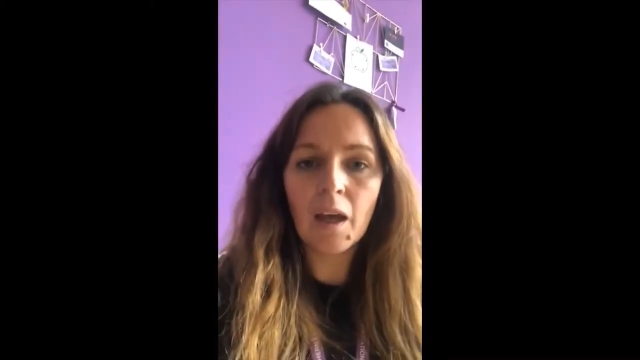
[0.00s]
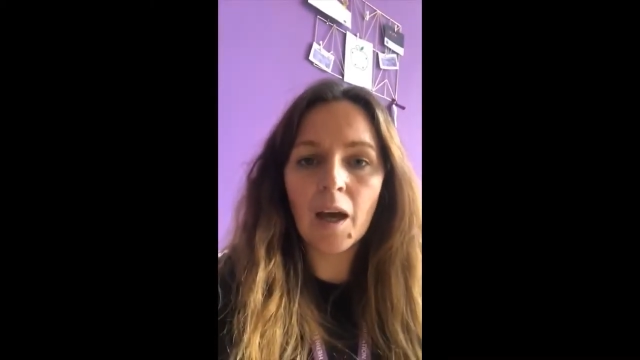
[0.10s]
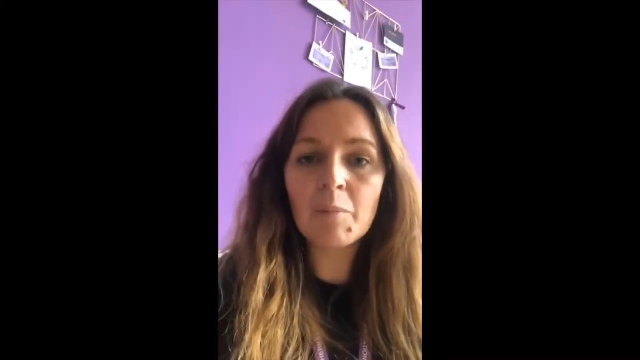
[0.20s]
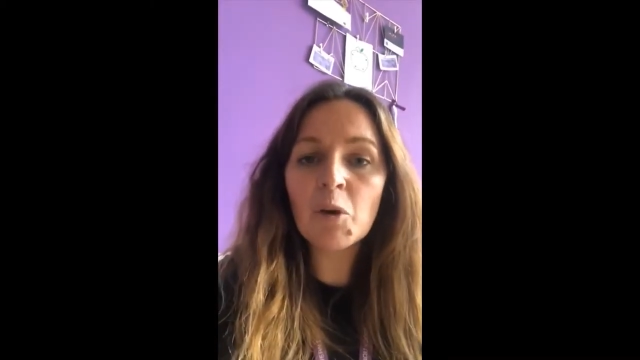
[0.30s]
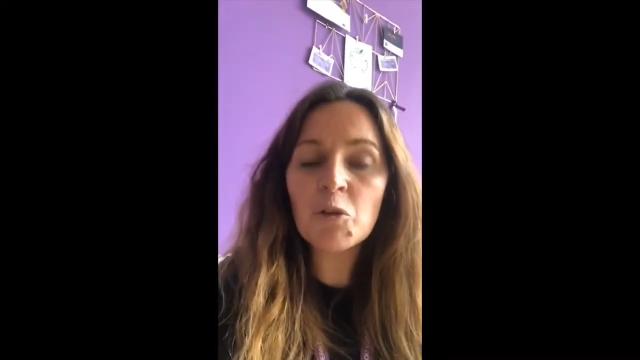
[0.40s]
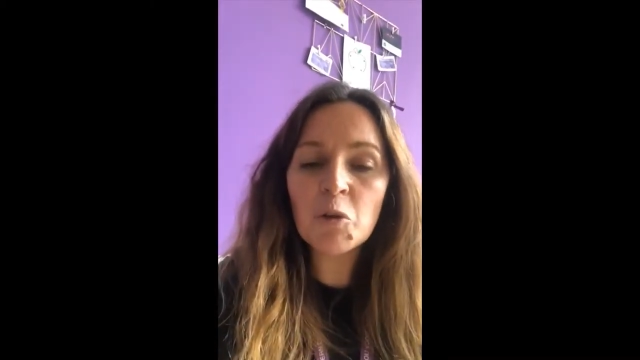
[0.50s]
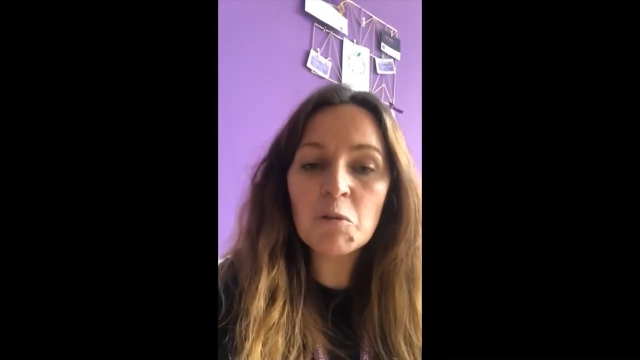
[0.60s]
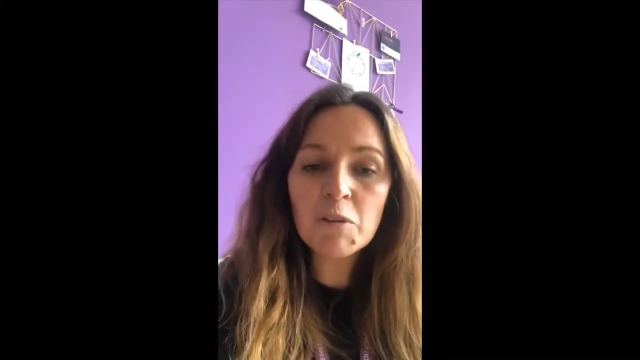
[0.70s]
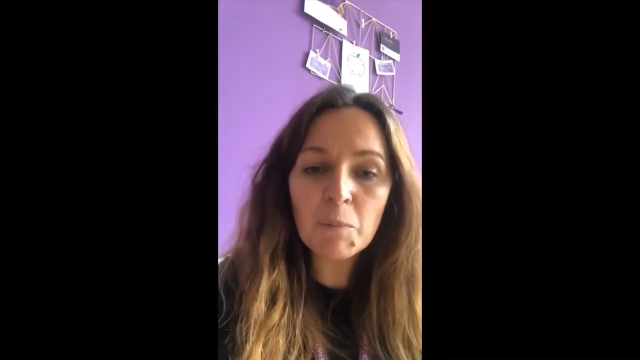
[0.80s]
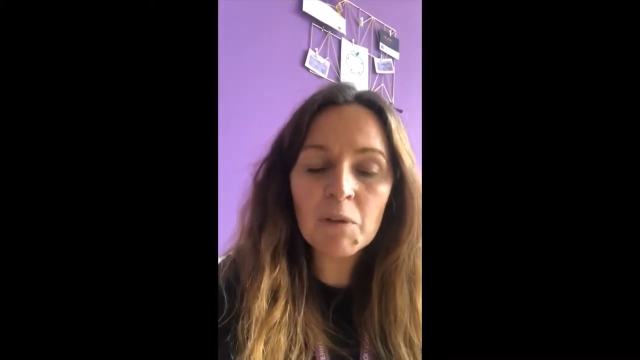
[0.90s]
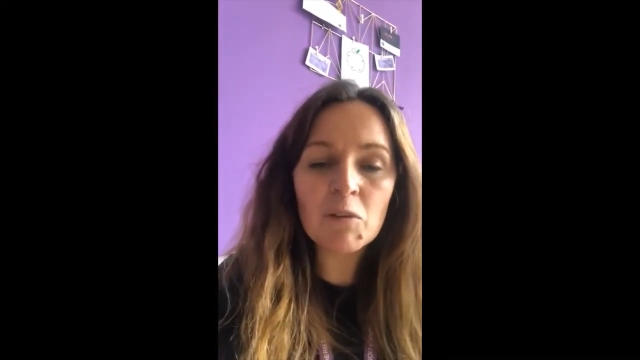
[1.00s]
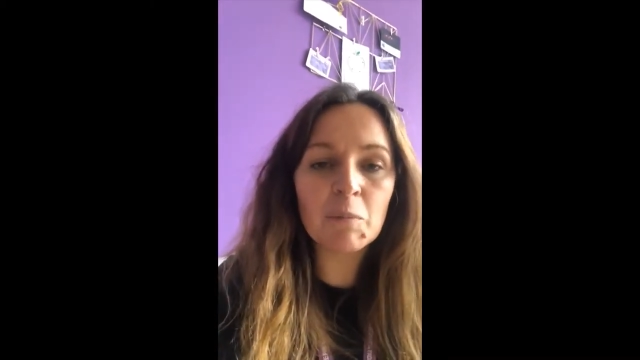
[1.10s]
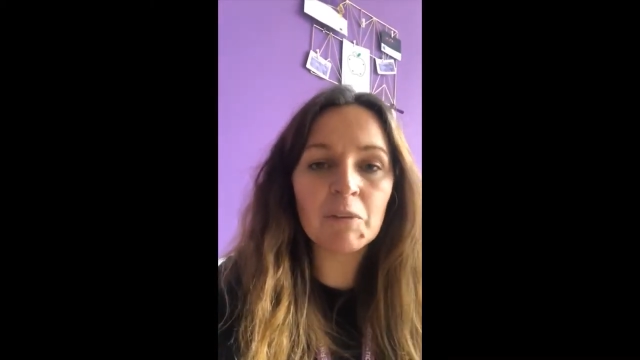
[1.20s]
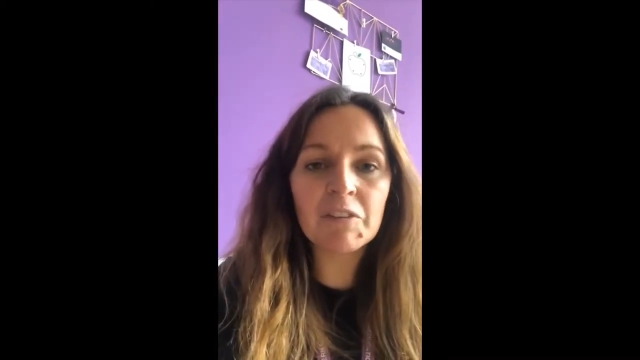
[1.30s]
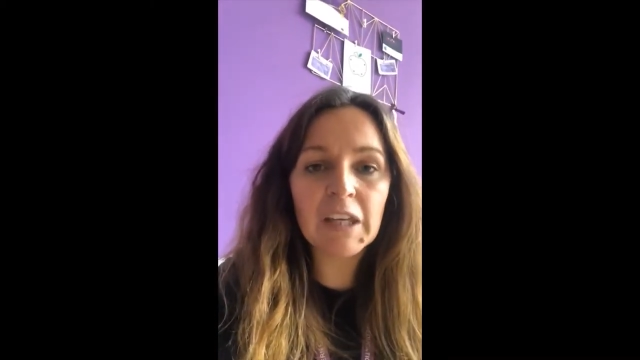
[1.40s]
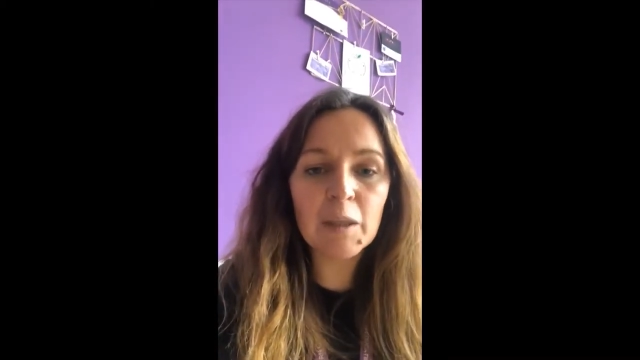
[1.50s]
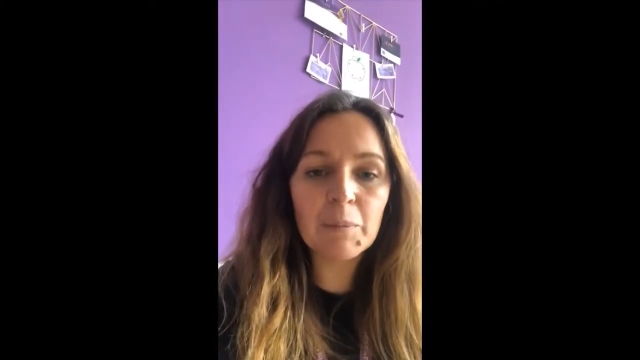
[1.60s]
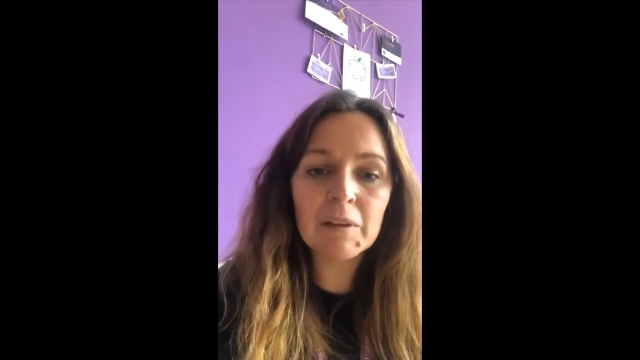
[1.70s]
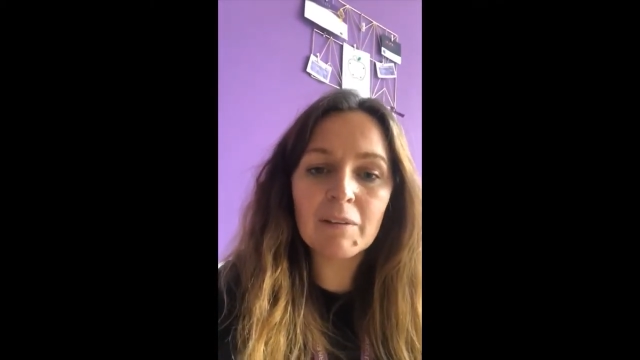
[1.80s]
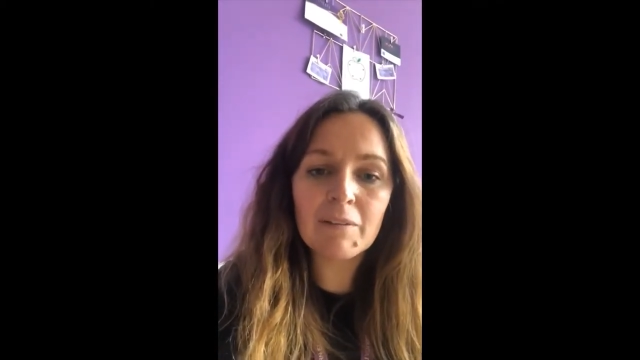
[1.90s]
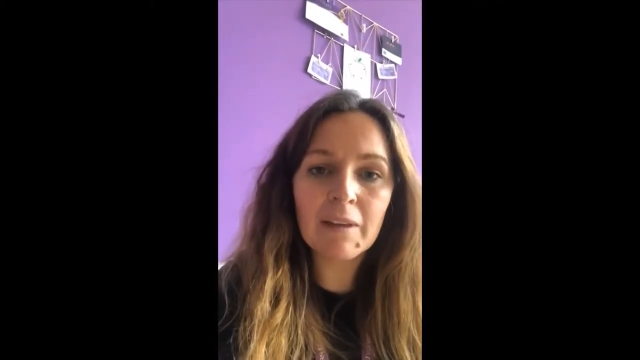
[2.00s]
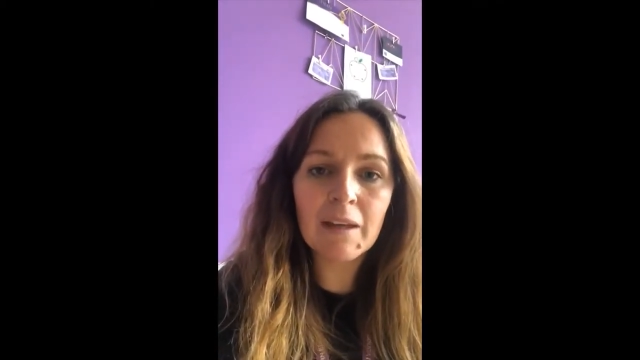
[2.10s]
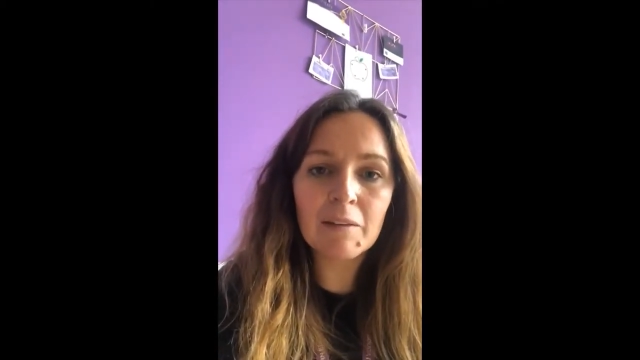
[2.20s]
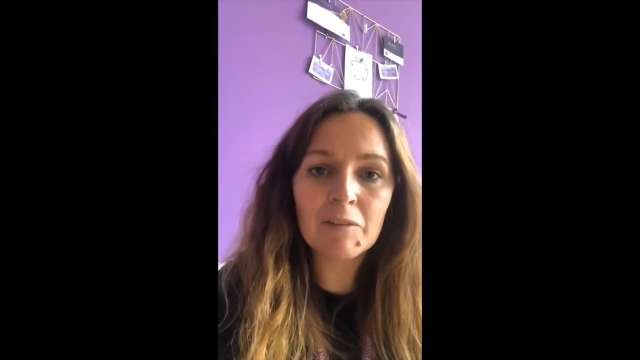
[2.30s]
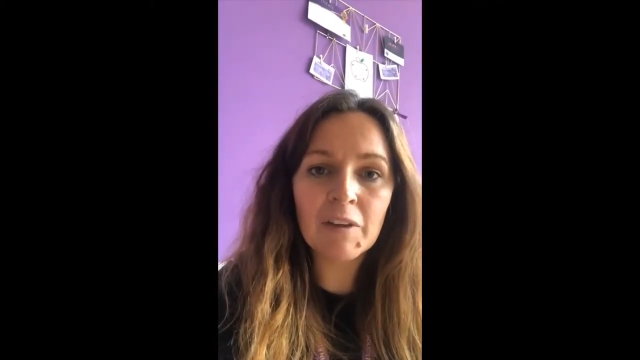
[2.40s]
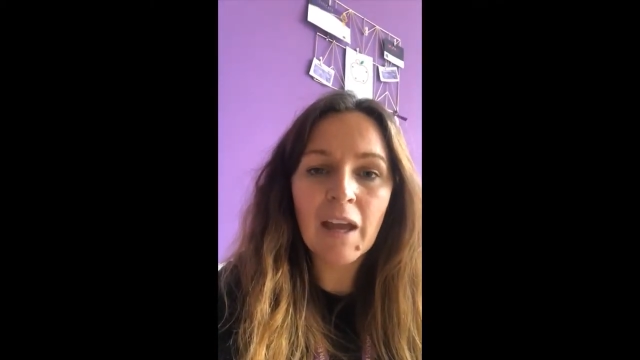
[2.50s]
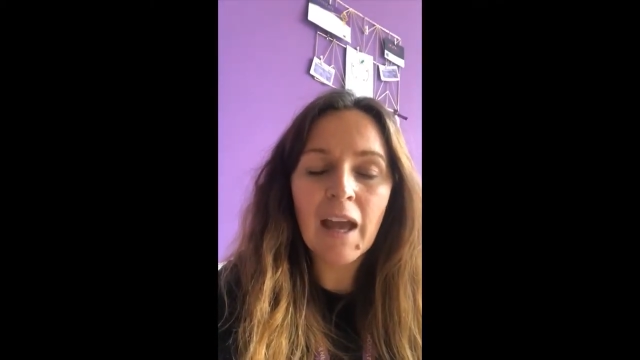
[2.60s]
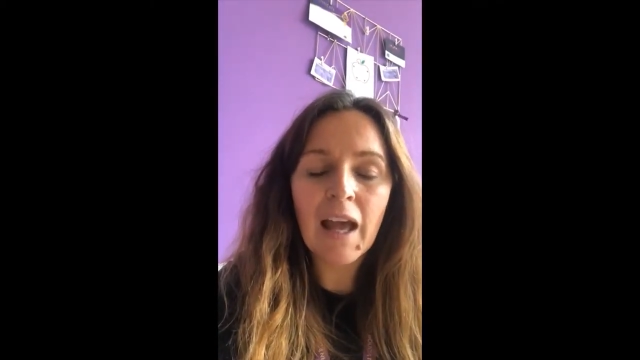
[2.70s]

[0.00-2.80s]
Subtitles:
I'm also responsible for keeping you safe